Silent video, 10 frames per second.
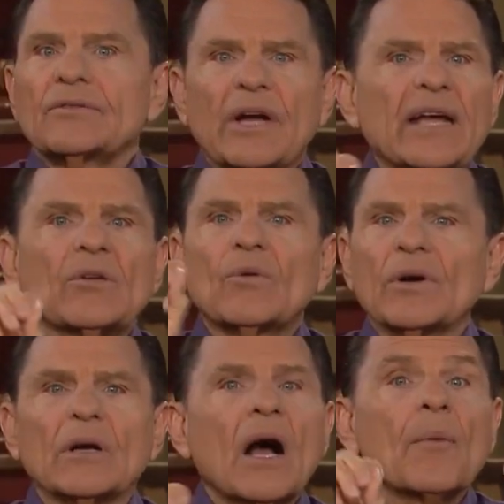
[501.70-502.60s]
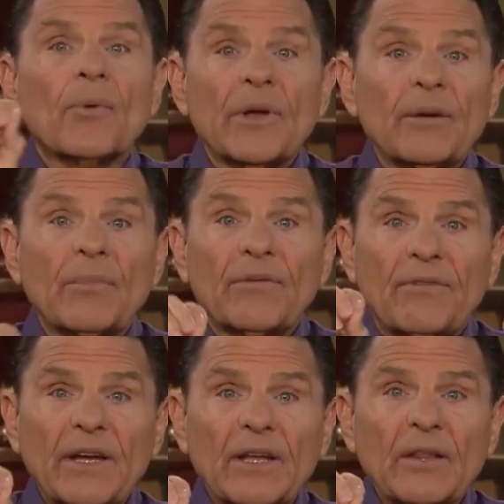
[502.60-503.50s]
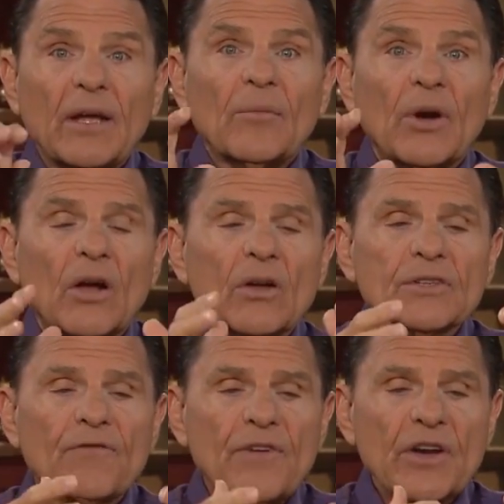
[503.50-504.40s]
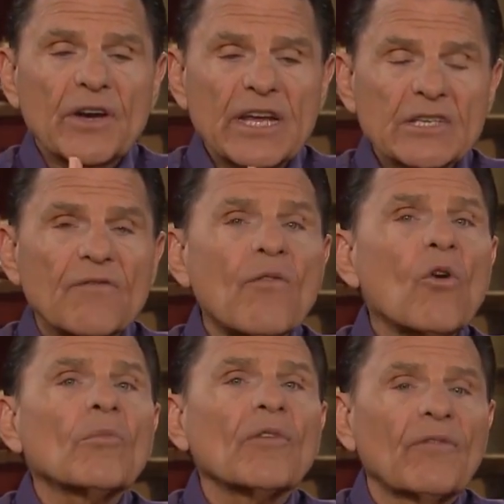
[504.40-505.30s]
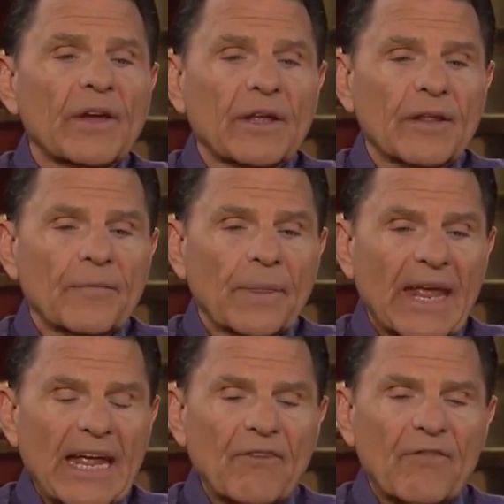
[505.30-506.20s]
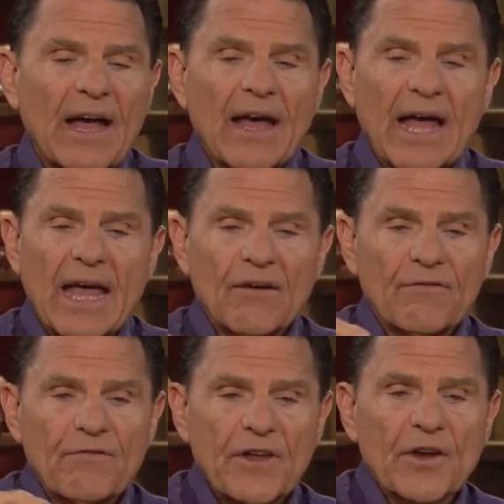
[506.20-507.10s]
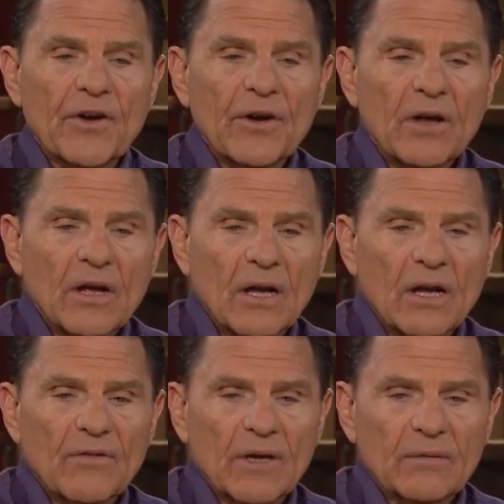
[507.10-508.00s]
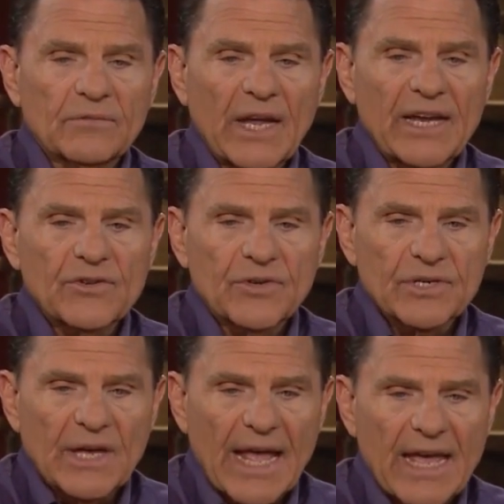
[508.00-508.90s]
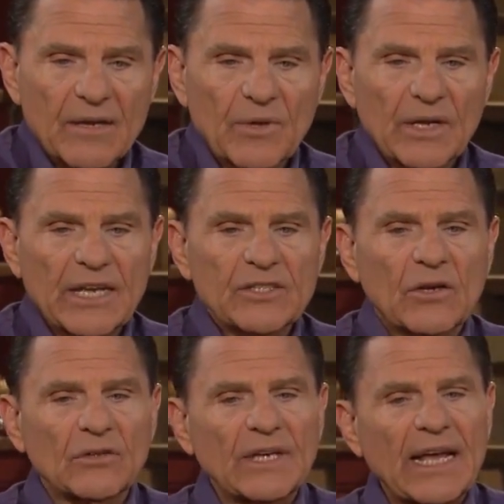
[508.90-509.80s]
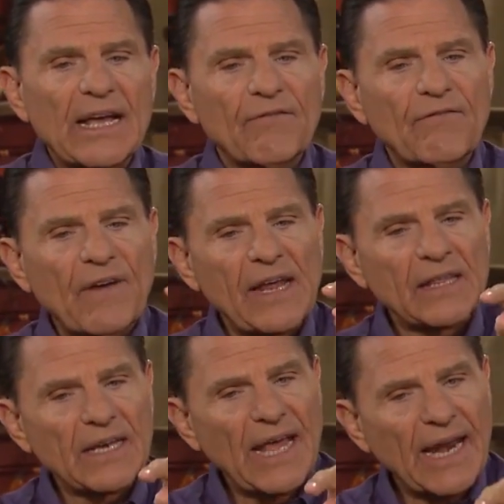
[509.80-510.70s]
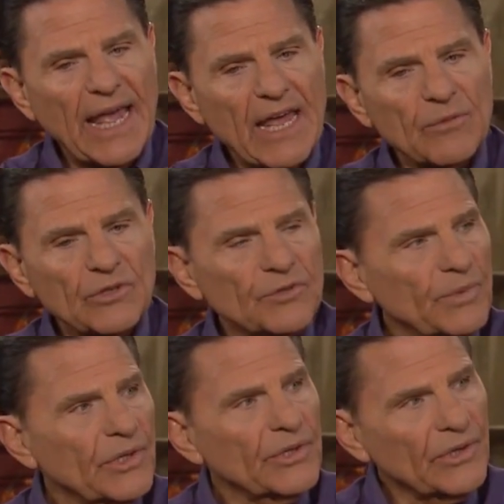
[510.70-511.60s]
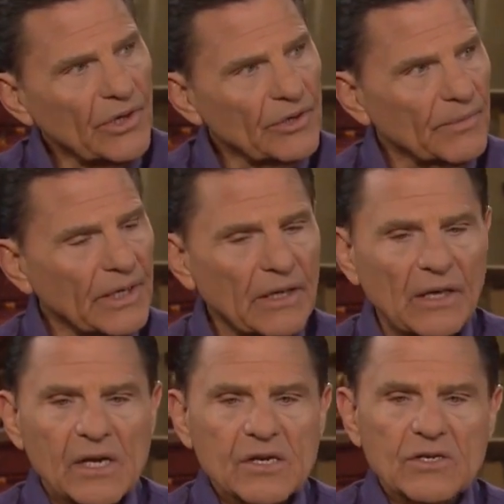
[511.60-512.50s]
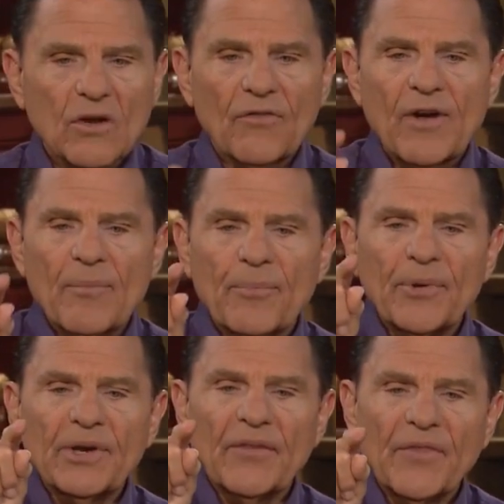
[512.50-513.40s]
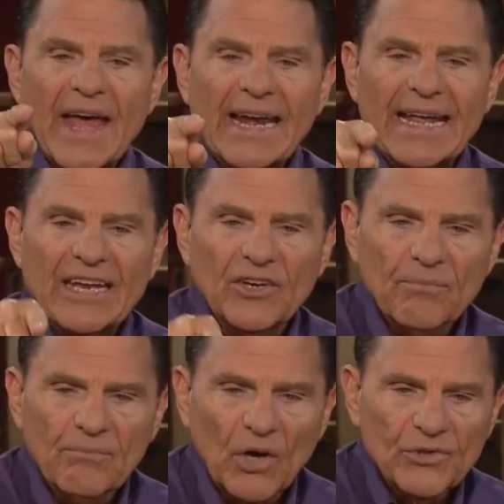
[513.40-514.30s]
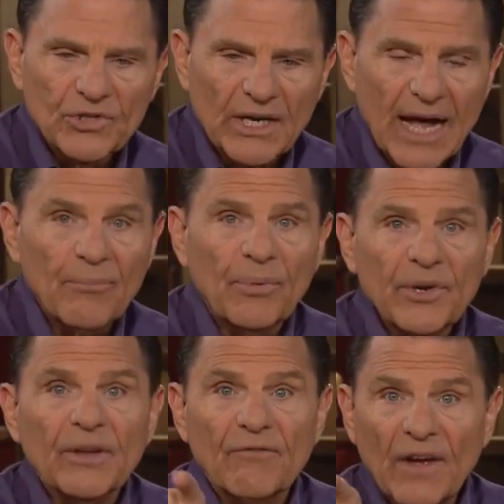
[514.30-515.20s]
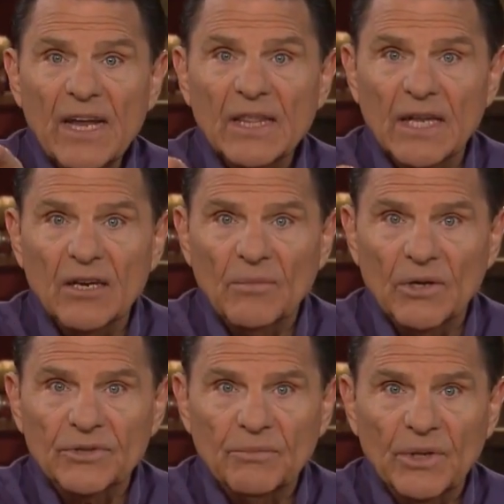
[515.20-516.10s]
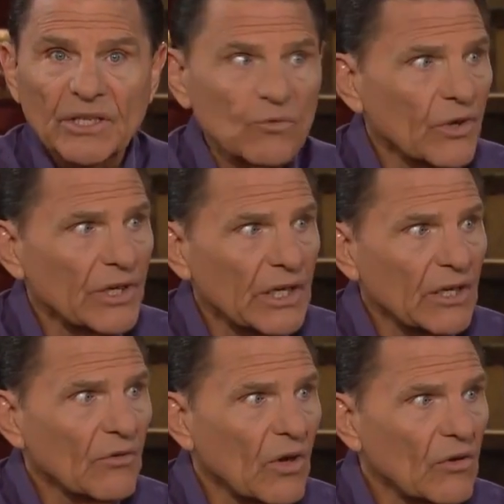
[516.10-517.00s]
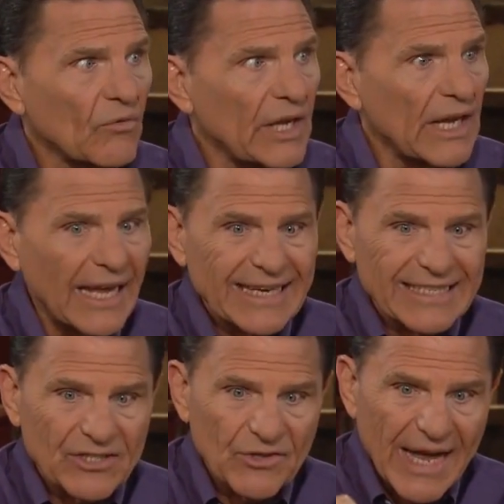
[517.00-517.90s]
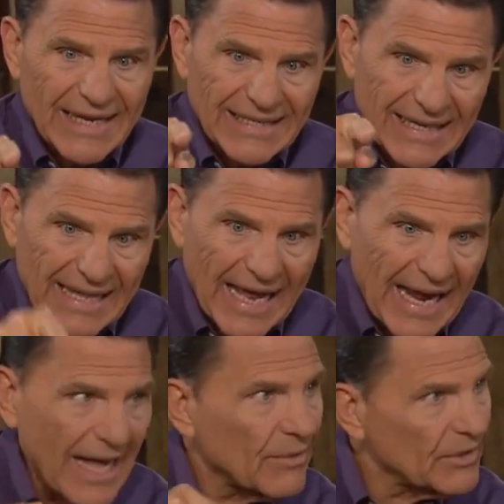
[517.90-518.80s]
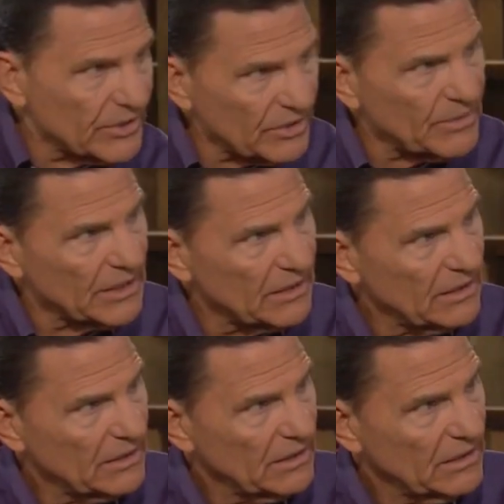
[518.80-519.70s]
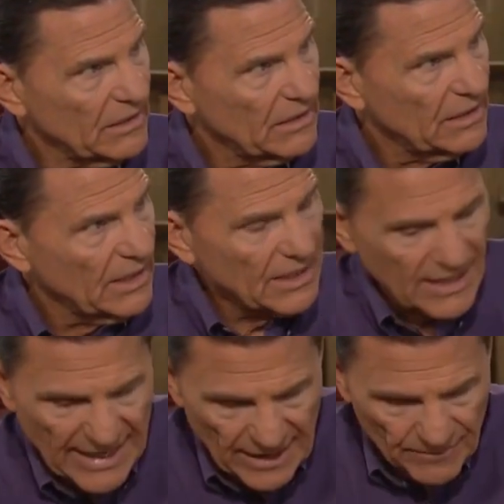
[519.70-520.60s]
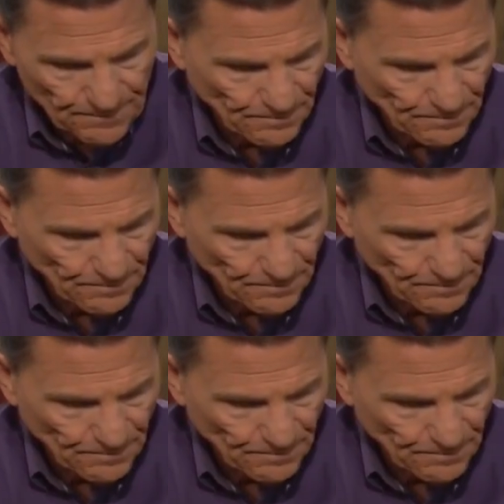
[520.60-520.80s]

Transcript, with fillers: trying to work and operate by faith because fear is a form of faith. If I have fear of a dangerous animal, it's because I have faith in that animal's ability to hurt me. So if I'm putting that into motion, I'm putting faith into motion, but it's working in the wrong way. It's attracting that animal to me. Now,